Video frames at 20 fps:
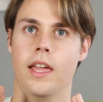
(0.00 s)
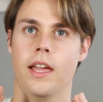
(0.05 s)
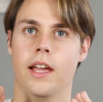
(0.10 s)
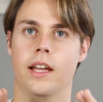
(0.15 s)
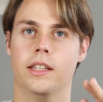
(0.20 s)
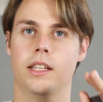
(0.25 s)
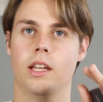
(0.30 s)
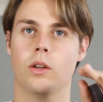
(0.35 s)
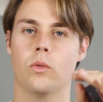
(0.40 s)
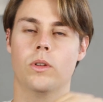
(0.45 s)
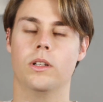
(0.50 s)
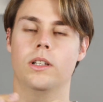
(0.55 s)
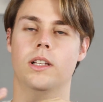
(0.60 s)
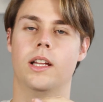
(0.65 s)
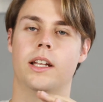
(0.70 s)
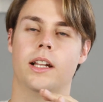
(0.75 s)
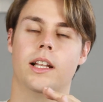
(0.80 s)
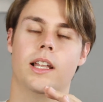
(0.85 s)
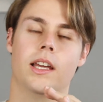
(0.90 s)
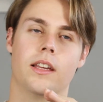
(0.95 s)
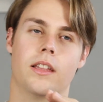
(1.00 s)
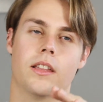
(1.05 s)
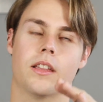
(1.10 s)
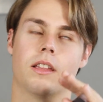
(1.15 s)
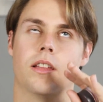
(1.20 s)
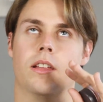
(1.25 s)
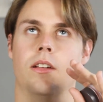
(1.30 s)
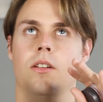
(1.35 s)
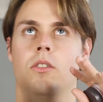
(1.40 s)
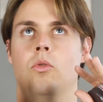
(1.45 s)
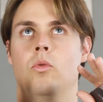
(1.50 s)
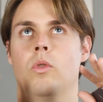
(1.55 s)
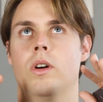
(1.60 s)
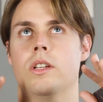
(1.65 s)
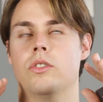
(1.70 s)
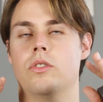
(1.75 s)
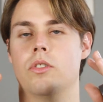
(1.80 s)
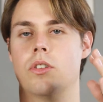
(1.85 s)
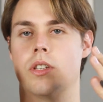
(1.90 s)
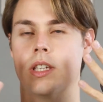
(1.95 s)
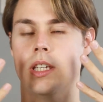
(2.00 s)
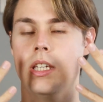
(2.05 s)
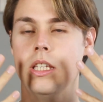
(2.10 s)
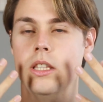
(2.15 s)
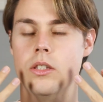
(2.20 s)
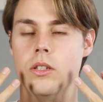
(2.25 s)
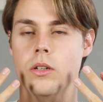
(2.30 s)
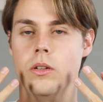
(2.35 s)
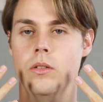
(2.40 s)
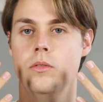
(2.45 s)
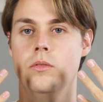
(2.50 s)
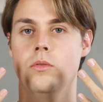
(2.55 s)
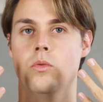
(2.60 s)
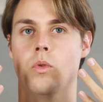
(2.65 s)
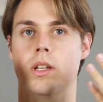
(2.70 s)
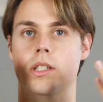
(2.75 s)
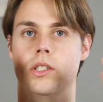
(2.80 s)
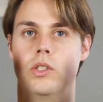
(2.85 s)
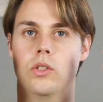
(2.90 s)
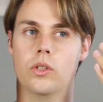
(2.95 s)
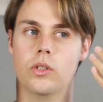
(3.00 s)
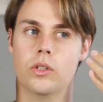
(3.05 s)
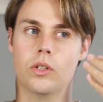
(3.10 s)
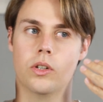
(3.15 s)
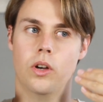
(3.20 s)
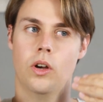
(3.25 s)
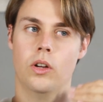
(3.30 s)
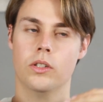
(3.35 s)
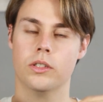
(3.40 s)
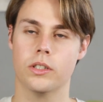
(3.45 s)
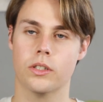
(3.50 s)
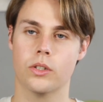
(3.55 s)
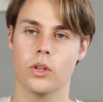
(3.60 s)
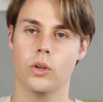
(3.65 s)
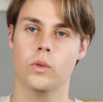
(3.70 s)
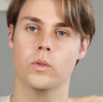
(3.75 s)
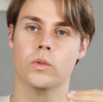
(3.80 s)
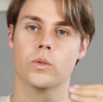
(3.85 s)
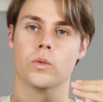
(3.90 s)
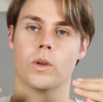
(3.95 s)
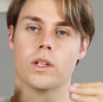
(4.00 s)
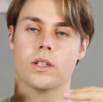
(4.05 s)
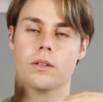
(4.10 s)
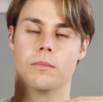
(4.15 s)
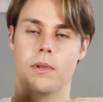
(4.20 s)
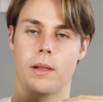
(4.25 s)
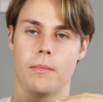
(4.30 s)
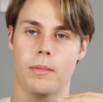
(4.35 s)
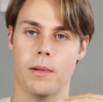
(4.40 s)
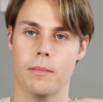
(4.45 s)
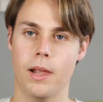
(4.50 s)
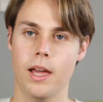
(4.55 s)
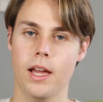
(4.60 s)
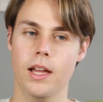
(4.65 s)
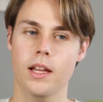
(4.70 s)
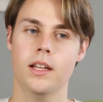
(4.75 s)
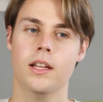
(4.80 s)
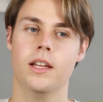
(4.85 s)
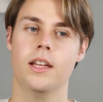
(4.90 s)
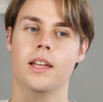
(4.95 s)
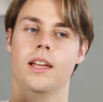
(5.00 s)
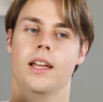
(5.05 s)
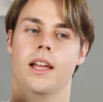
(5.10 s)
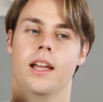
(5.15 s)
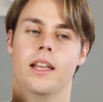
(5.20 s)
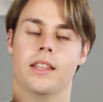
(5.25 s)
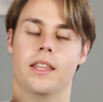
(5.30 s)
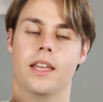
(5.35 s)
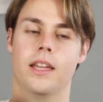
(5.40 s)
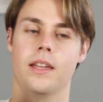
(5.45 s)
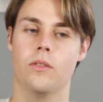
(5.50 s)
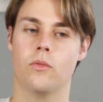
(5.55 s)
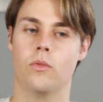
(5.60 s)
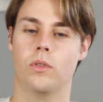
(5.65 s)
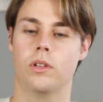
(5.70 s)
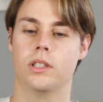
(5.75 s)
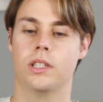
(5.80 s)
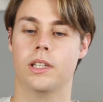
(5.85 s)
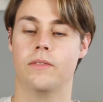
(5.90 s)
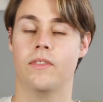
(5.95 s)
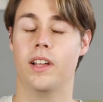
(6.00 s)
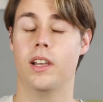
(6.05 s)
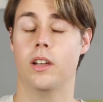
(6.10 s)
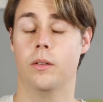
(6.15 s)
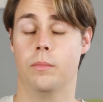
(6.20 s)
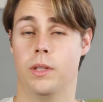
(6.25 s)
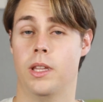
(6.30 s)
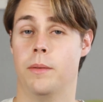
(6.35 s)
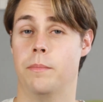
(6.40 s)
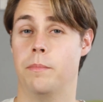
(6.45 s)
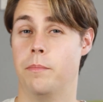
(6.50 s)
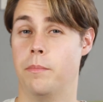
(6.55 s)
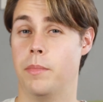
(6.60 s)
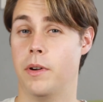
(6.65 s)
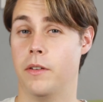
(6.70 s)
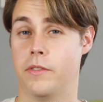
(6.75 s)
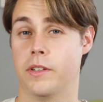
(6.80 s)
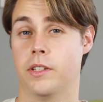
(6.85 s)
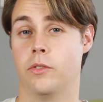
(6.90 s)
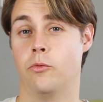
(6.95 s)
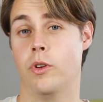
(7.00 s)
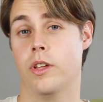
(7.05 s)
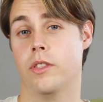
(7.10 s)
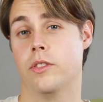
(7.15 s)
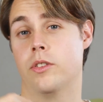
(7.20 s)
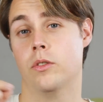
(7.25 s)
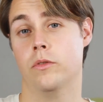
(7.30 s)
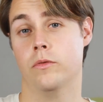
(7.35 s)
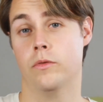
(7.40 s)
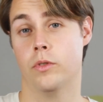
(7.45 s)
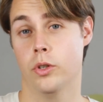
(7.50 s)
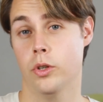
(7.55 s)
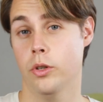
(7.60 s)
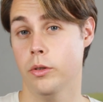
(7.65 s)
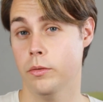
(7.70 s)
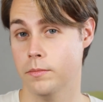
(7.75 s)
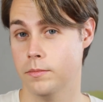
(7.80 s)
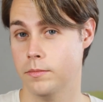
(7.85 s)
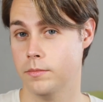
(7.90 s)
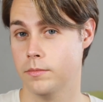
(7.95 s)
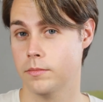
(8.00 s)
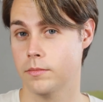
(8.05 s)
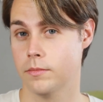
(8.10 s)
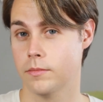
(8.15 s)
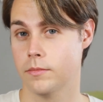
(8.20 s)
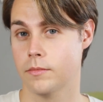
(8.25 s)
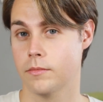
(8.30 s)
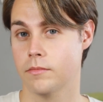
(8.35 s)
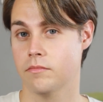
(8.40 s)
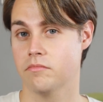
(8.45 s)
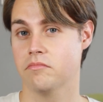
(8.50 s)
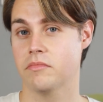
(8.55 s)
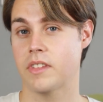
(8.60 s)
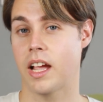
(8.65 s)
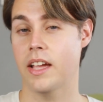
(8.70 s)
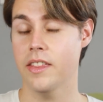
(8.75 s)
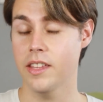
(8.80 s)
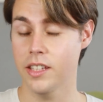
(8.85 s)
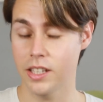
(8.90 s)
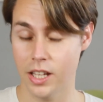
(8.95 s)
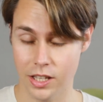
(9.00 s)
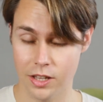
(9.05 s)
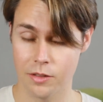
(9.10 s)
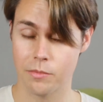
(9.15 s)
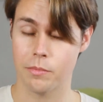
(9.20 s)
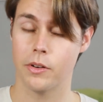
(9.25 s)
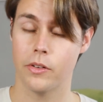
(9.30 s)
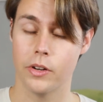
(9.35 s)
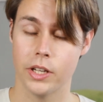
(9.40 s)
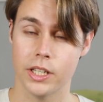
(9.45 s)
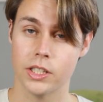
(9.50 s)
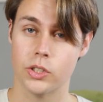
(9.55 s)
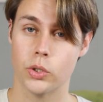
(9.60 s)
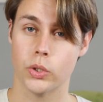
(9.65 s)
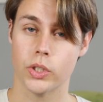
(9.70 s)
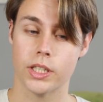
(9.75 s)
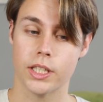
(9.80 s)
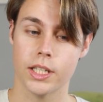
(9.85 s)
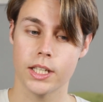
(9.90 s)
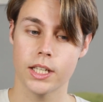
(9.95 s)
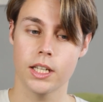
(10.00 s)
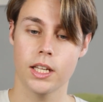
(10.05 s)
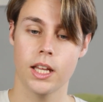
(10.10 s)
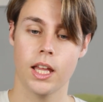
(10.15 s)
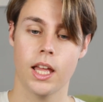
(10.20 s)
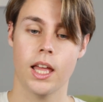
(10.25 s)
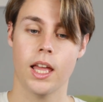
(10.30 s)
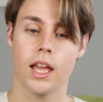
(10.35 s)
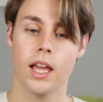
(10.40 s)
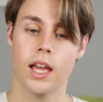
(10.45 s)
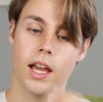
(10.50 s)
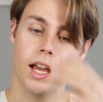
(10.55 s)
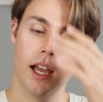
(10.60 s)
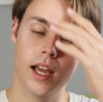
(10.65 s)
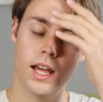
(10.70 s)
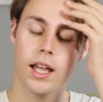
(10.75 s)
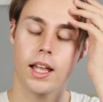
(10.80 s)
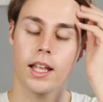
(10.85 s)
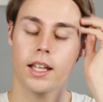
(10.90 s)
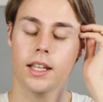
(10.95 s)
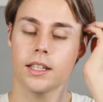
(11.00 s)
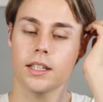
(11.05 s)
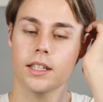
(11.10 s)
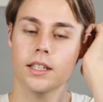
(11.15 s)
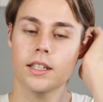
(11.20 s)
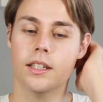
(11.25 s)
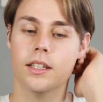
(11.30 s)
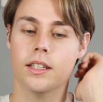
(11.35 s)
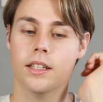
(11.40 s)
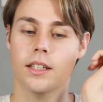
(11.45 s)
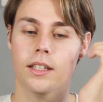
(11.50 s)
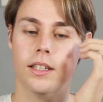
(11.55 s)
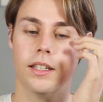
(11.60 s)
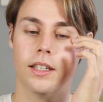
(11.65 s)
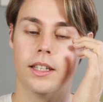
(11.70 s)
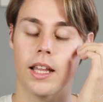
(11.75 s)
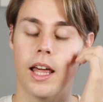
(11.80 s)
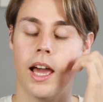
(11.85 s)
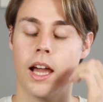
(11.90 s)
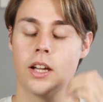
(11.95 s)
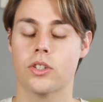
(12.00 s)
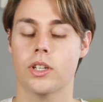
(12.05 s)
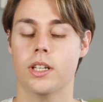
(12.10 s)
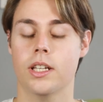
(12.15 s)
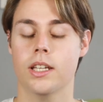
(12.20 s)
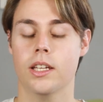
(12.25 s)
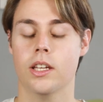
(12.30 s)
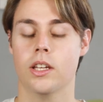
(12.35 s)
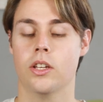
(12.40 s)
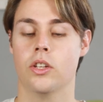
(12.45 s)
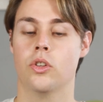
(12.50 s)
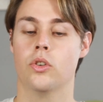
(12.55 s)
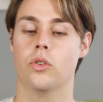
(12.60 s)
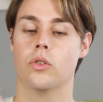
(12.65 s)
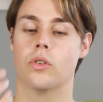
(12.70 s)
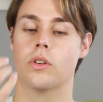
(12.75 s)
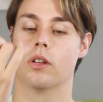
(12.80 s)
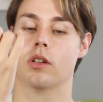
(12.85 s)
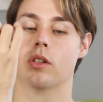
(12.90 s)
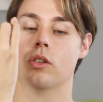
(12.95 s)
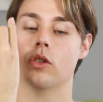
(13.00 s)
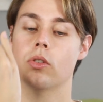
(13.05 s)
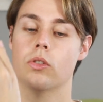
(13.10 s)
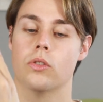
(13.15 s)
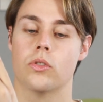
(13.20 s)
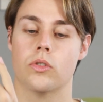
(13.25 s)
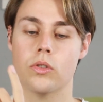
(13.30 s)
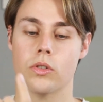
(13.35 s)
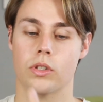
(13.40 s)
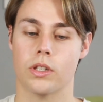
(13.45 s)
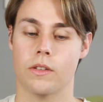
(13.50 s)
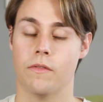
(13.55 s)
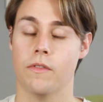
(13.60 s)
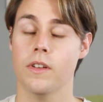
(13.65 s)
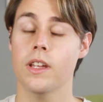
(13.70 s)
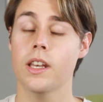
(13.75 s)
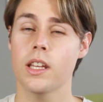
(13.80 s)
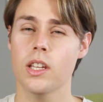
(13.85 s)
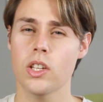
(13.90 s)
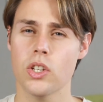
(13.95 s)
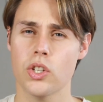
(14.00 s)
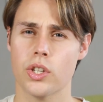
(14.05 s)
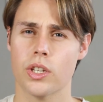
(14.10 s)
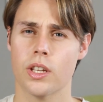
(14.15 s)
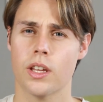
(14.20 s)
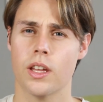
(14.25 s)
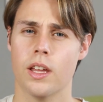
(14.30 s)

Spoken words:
and they will analyze what your skin tone, what your undertones, what your blah blah blah, and they will develop the perfect red tone for you. I think that is very interesting. Actually, you choose the finish,